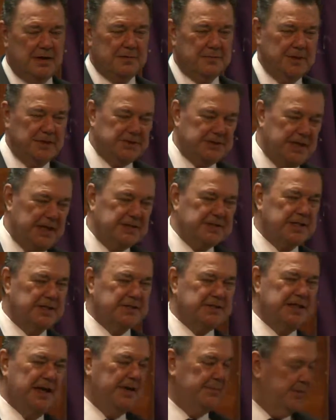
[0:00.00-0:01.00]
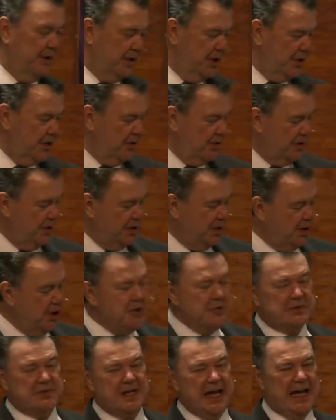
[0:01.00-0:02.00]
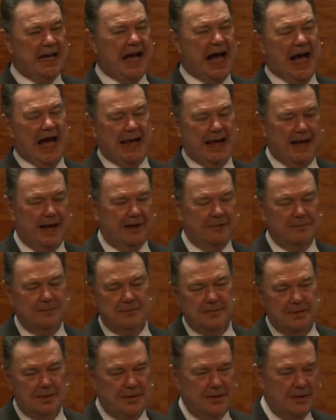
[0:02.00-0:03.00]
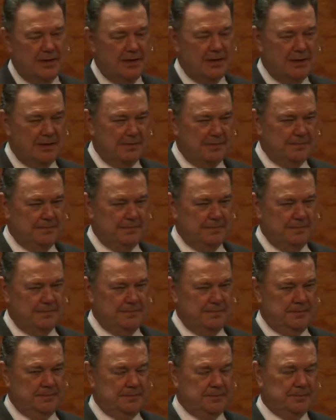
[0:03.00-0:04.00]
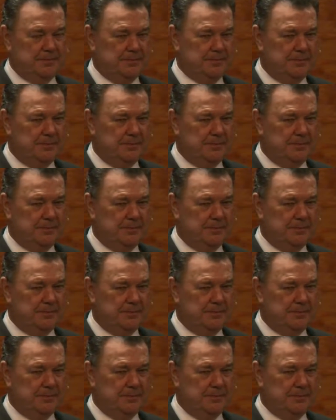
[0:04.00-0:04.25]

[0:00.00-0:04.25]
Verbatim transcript: But Jesus said, But who do you say I am?